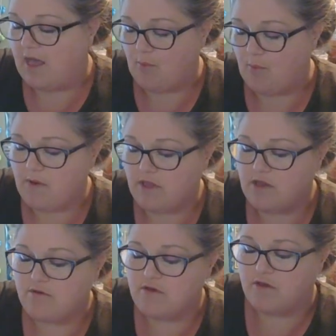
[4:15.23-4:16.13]
What I want
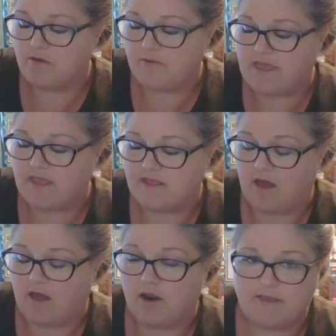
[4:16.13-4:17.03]
you to do is
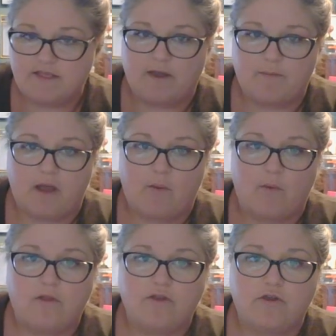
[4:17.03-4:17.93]
on a piece of paper, I
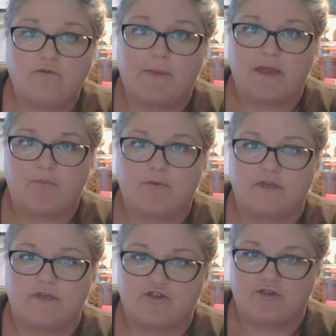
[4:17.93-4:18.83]
want you to make
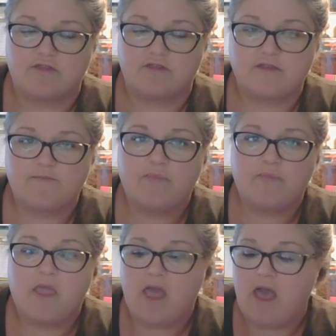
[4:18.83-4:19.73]
predictions.
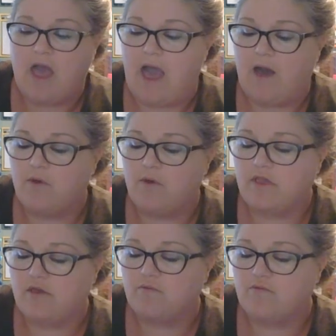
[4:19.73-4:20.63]
I want
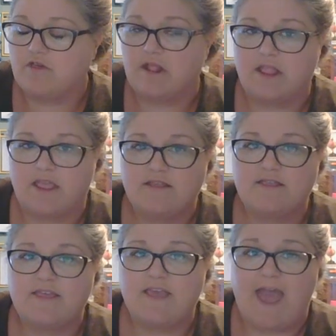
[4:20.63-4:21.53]
you to
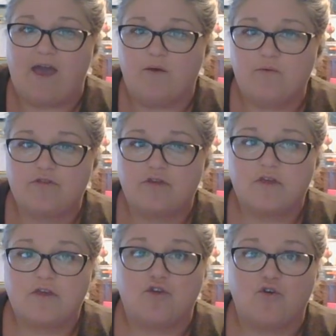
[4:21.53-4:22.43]
list out
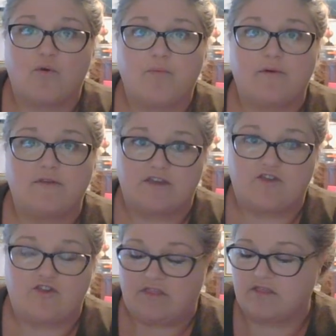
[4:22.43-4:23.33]
your
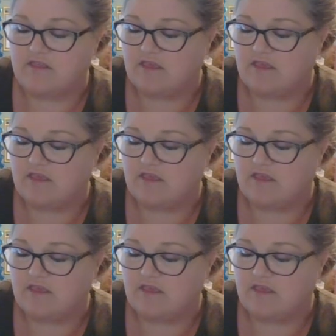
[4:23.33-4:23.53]
predictions.